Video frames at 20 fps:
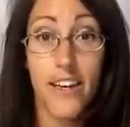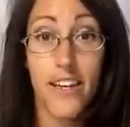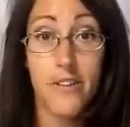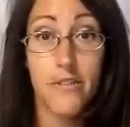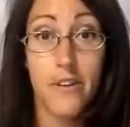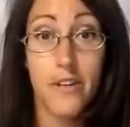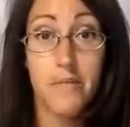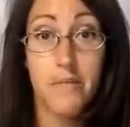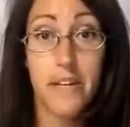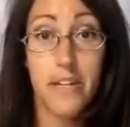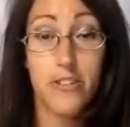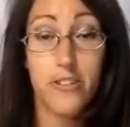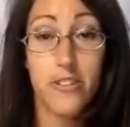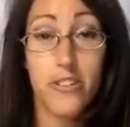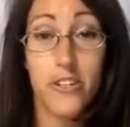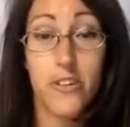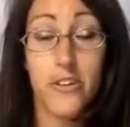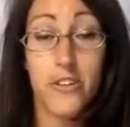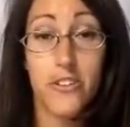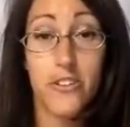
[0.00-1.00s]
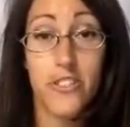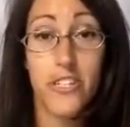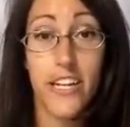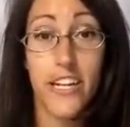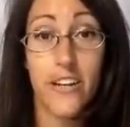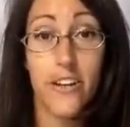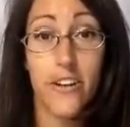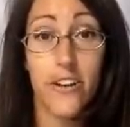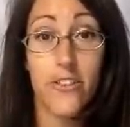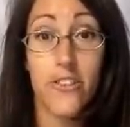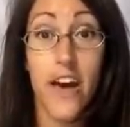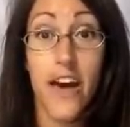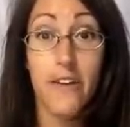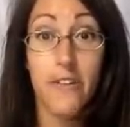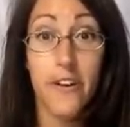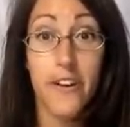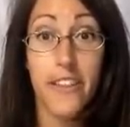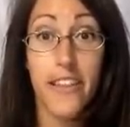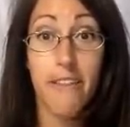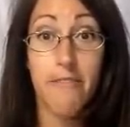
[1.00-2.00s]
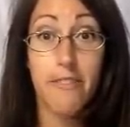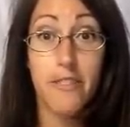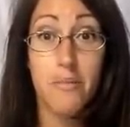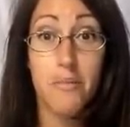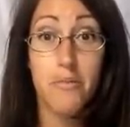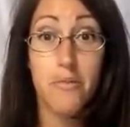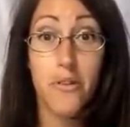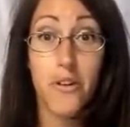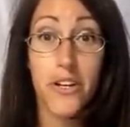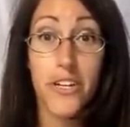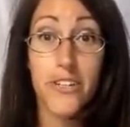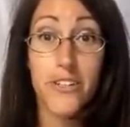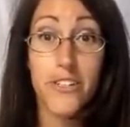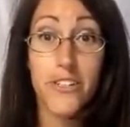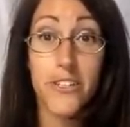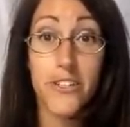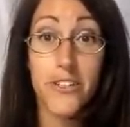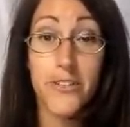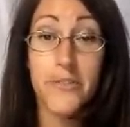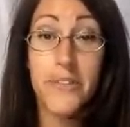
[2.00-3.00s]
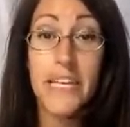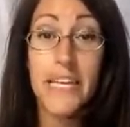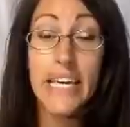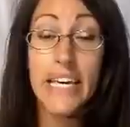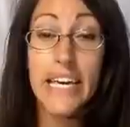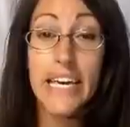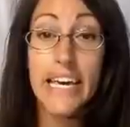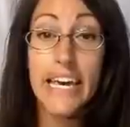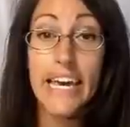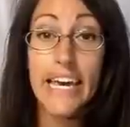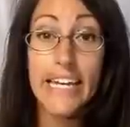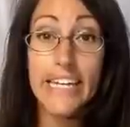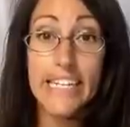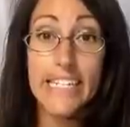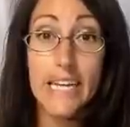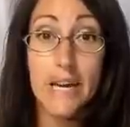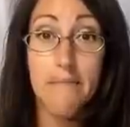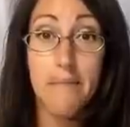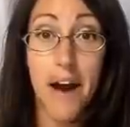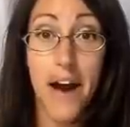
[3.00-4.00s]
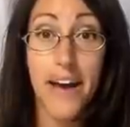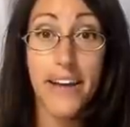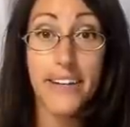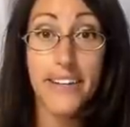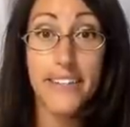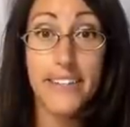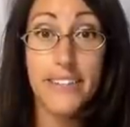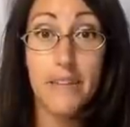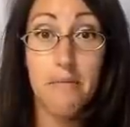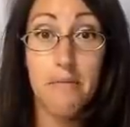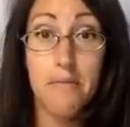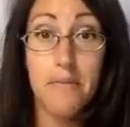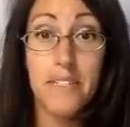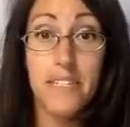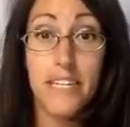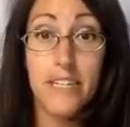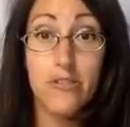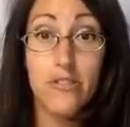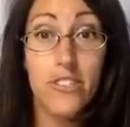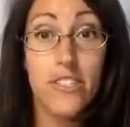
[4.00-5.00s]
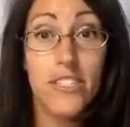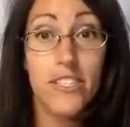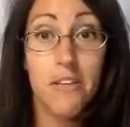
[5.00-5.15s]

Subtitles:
You want to make sure you understand your thyroid levels before you do any type of iodine supplementation.